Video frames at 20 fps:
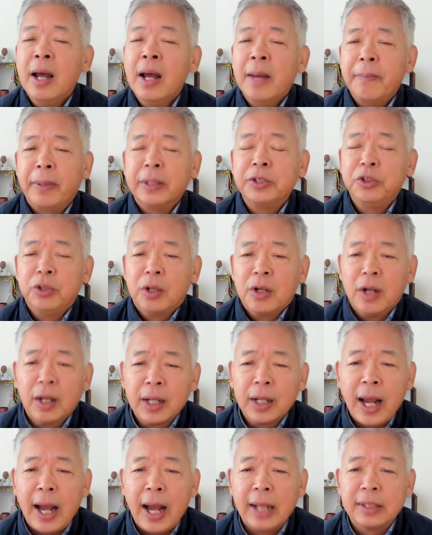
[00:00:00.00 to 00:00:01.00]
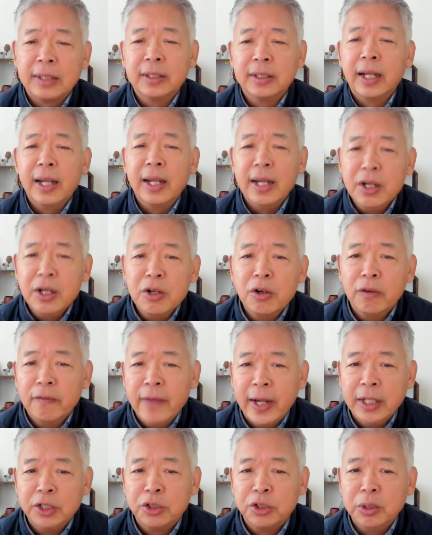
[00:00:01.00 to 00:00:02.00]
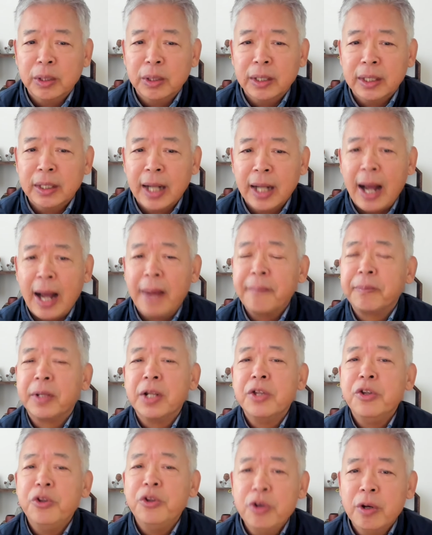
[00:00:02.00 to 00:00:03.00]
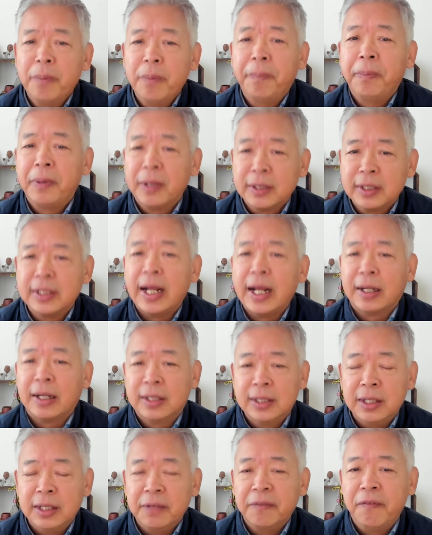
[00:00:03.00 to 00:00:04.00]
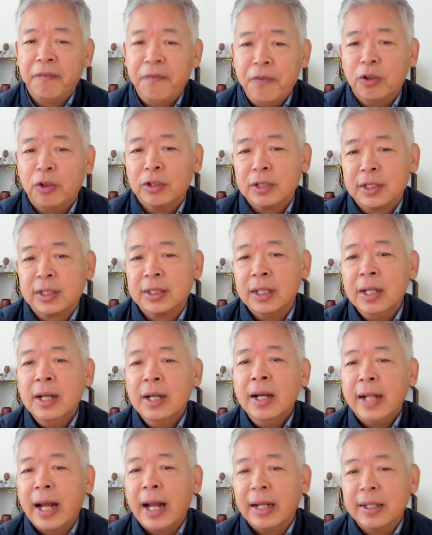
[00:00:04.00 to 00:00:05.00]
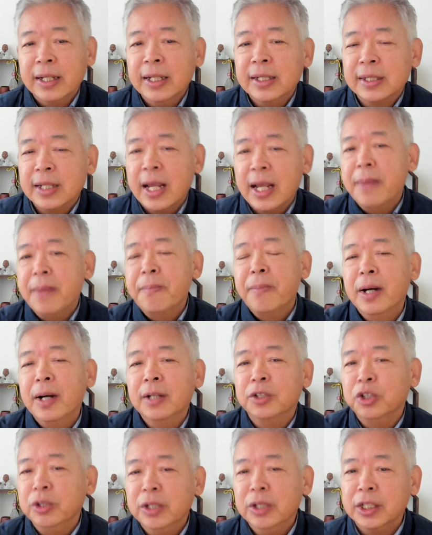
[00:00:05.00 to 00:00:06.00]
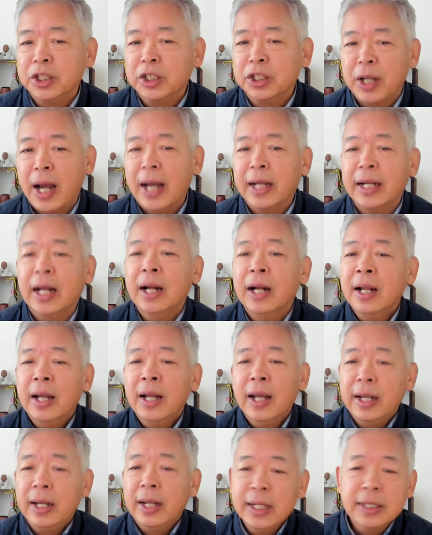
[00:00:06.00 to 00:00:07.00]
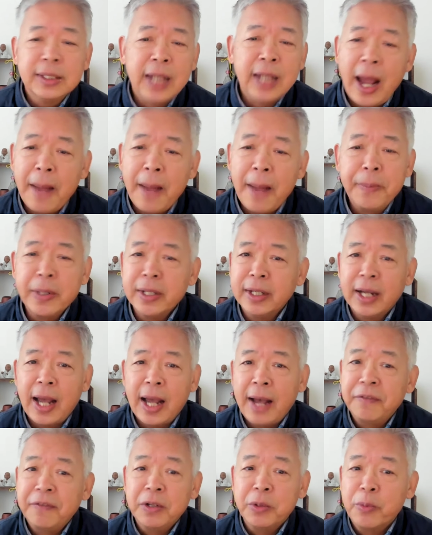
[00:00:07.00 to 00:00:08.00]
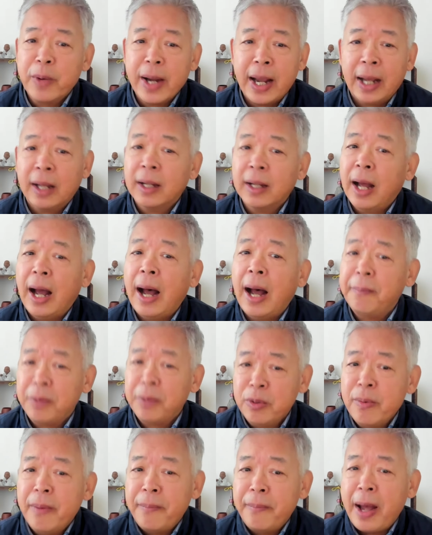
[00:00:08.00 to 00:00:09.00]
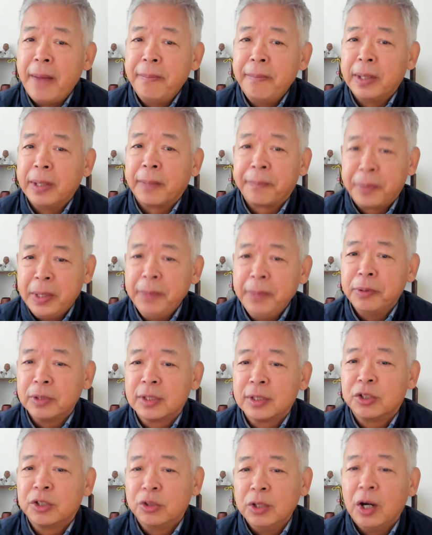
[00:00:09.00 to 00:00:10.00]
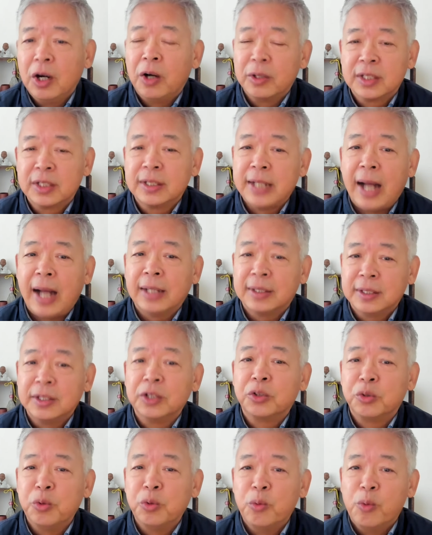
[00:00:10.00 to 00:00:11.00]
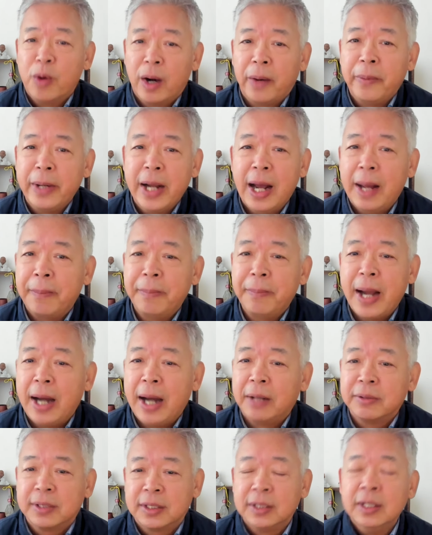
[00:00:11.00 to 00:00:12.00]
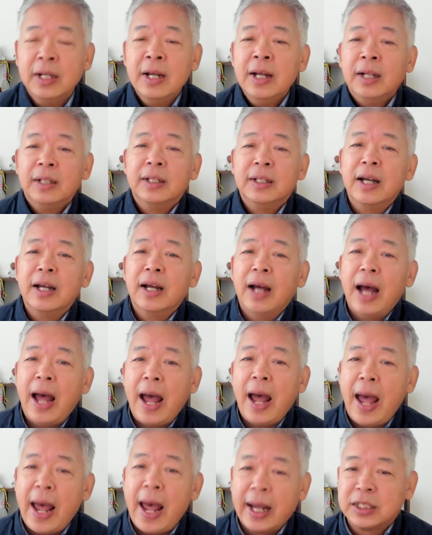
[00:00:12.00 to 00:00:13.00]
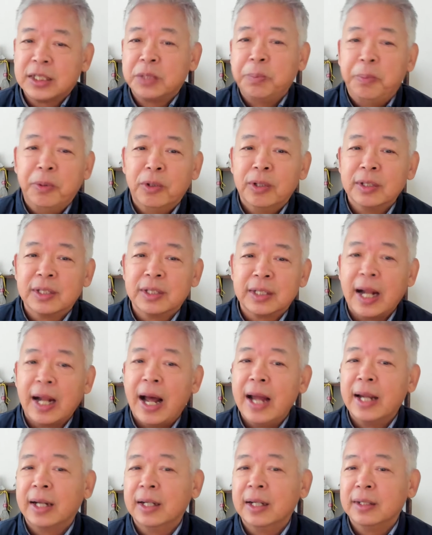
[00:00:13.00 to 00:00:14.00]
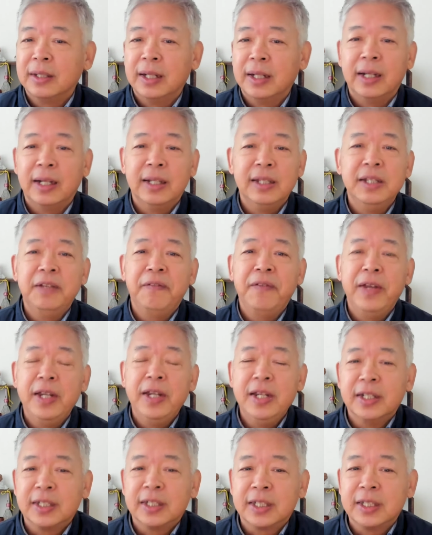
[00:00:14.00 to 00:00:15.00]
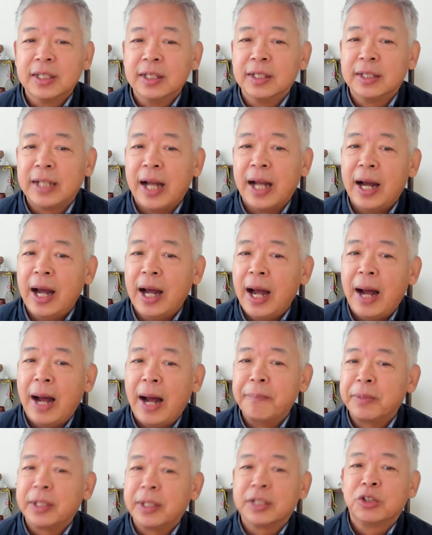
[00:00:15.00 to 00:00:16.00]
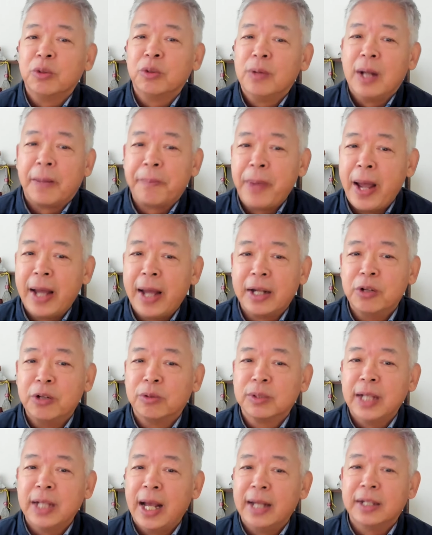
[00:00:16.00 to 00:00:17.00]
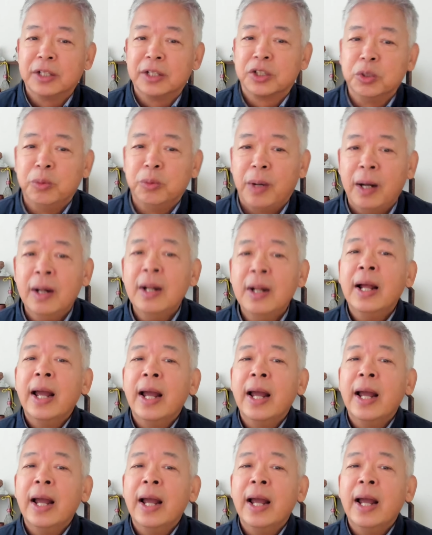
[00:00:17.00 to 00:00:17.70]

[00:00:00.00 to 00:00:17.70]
But you look at the innovation and um, the new productive force that is emerging in China. It is happening everywhere. Um, remember, people st- started to worry about the exports like the EVs, the, um, the solar panels, and so on.